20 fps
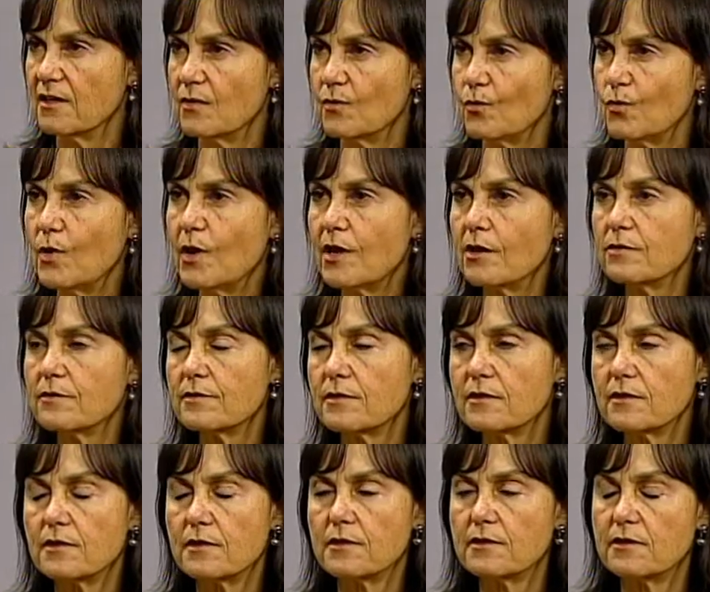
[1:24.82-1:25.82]
Well,
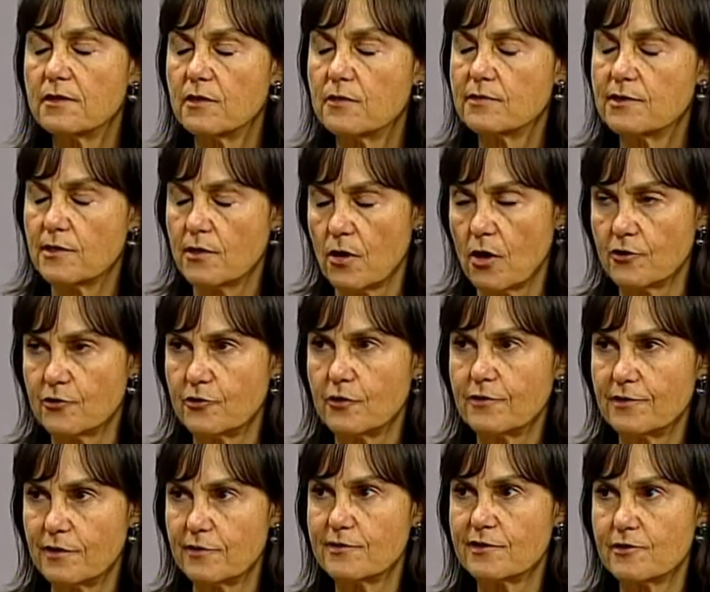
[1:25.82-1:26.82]
there's
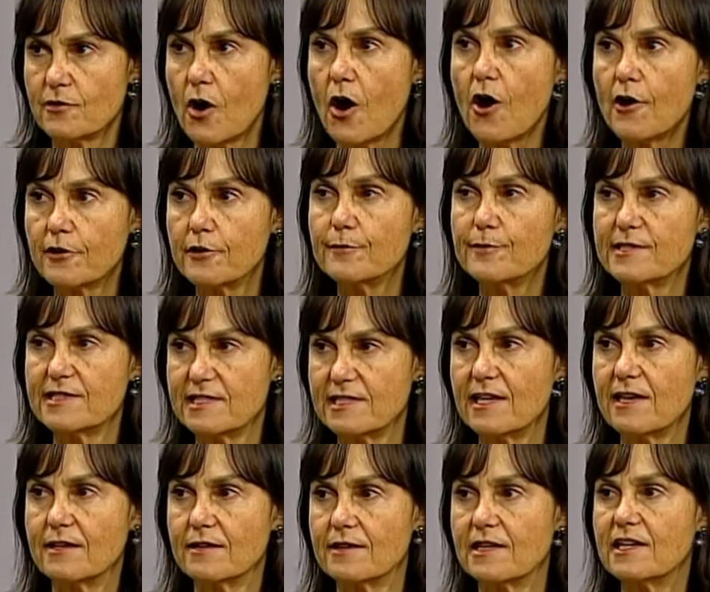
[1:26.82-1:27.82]
arguments
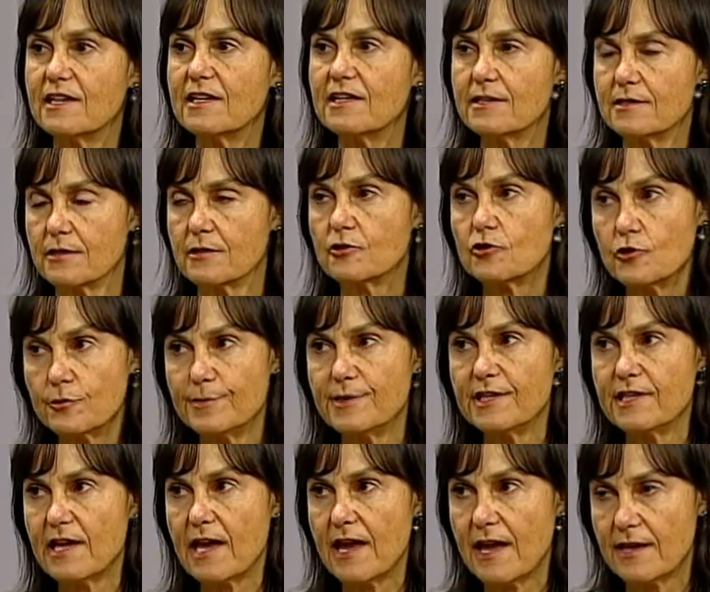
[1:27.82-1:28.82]
saying that it could
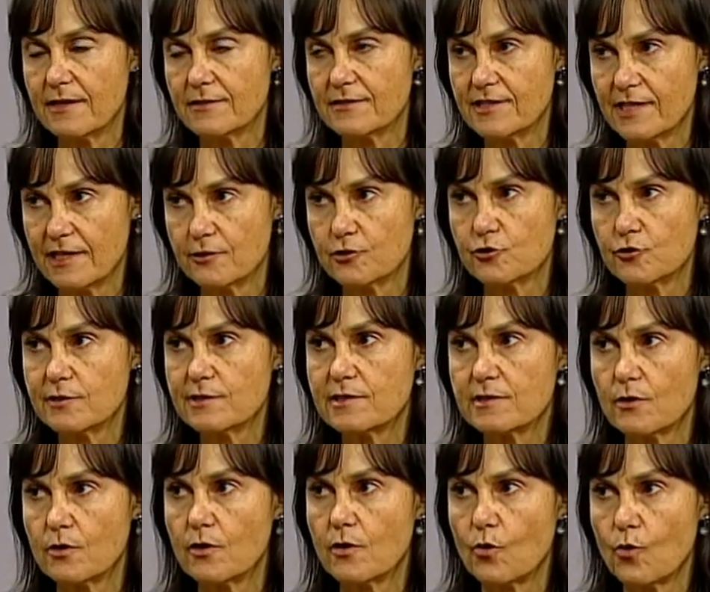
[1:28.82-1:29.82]
be dangerous
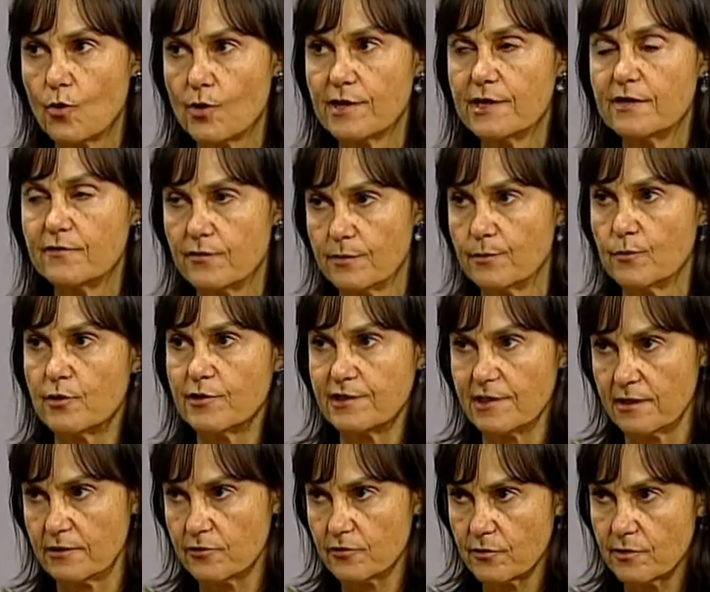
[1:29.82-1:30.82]
or even more
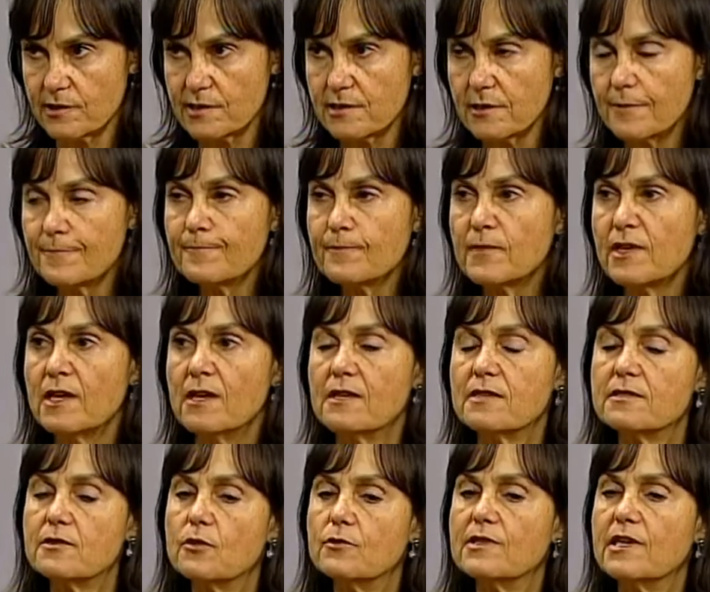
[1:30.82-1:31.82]
dangerous.
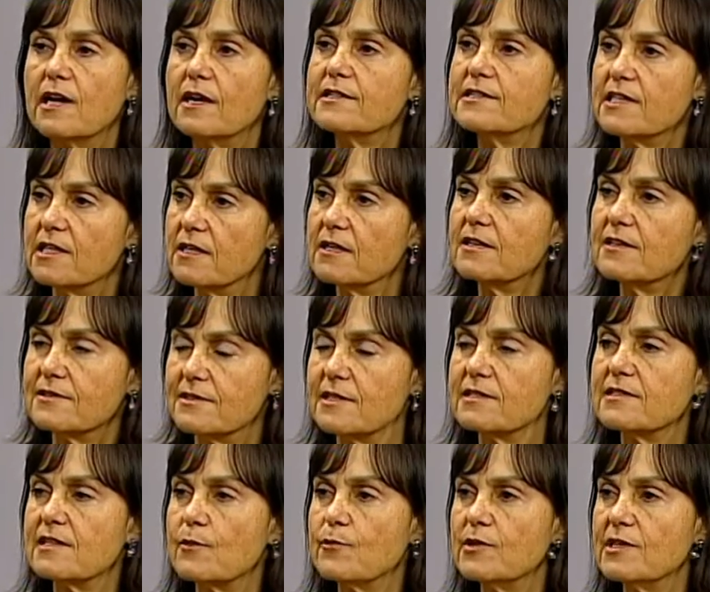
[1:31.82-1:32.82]
So the idea
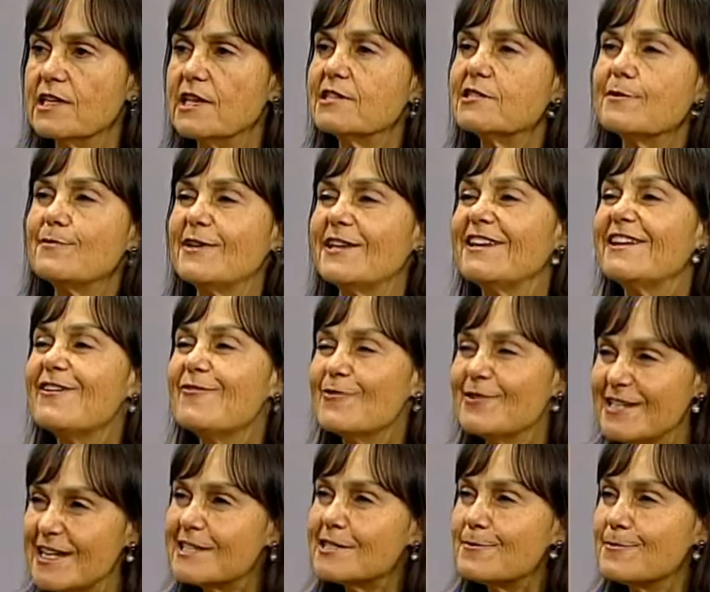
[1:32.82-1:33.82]
is that we
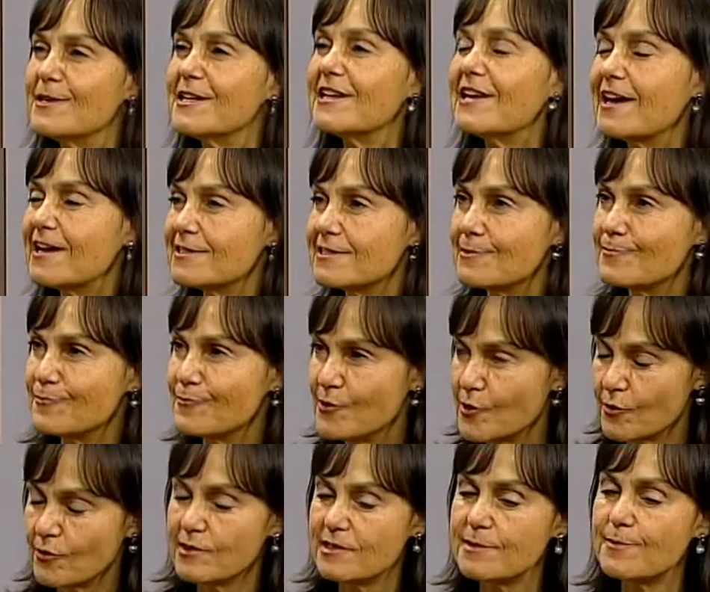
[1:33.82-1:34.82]
need to be as
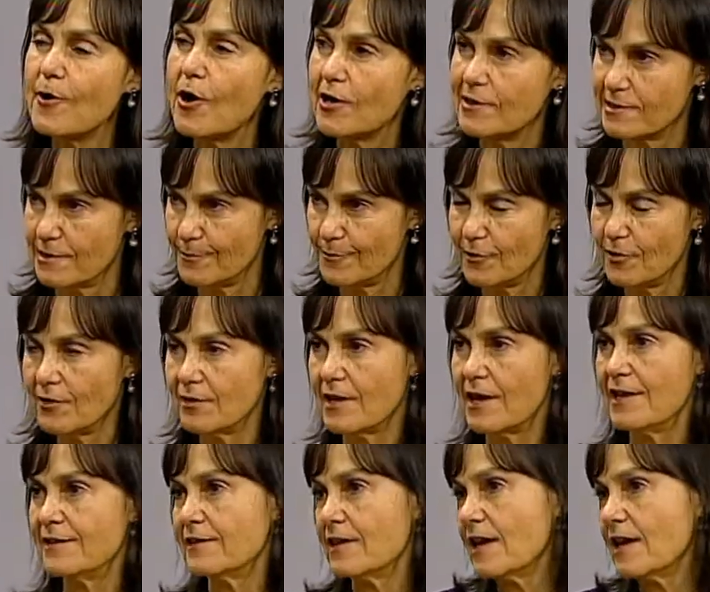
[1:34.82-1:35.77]
pure as possible. And